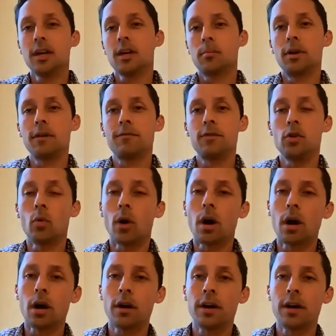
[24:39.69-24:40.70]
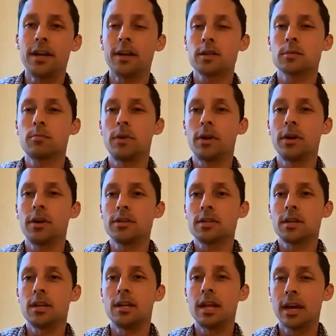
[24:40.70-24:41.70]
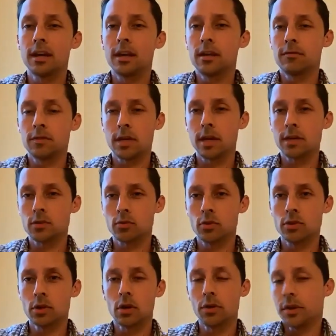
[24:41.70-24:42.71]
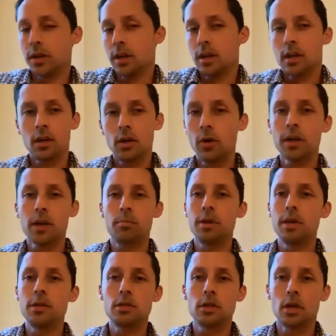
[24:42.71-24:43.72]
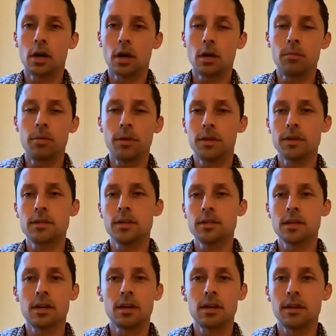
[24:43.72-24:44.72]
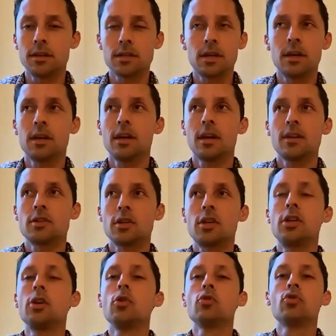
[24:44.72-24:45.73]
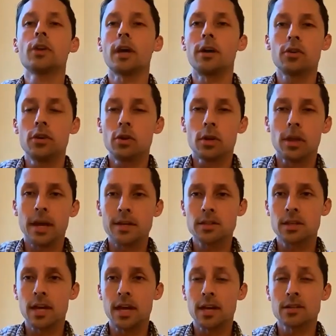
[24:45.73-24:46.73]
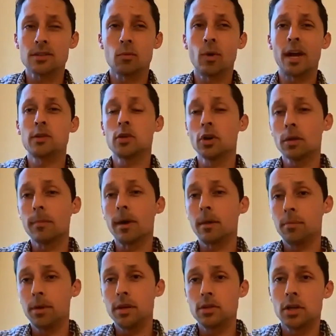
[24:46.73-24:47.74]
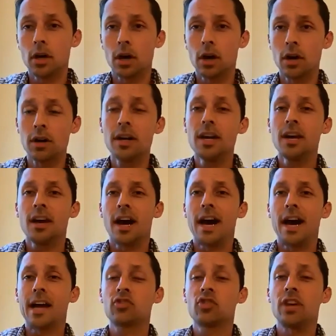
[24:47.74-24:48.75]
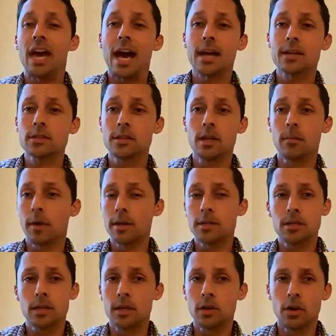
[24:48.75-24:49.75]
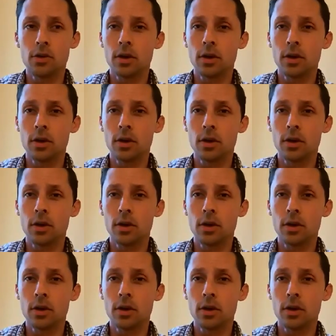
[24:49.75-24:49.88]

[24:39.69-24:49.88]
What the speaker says: But if you are and experience a negative test result, go get a PCR. But this is it's a hugely underutilized test. When I took my PCR, I actually asked them, I said,